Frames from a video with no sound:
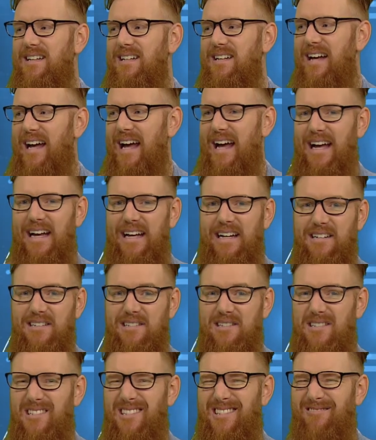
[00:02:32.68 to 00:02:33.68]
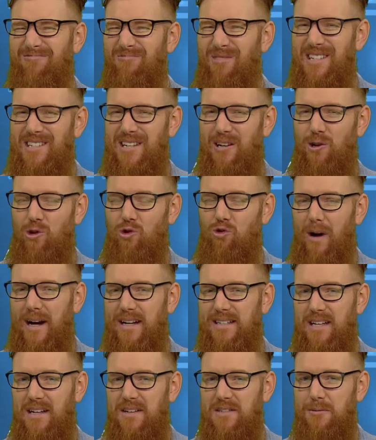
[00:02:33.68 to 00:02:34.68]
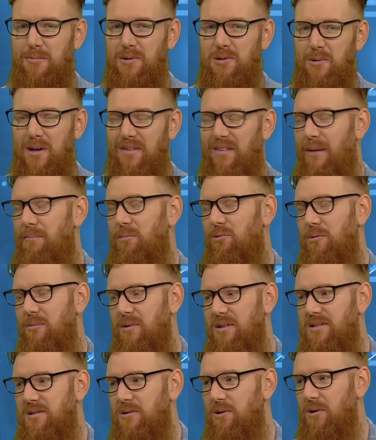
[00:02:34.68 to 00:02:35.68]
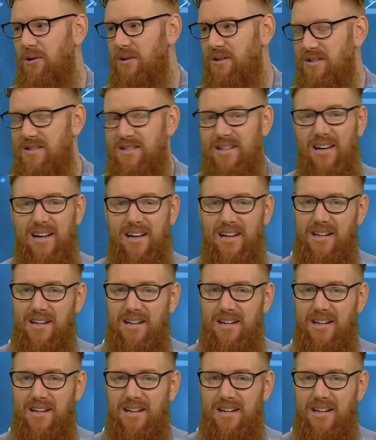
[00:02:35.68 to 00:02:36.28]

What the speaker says: And we see a great tussle between their perimeter scorers.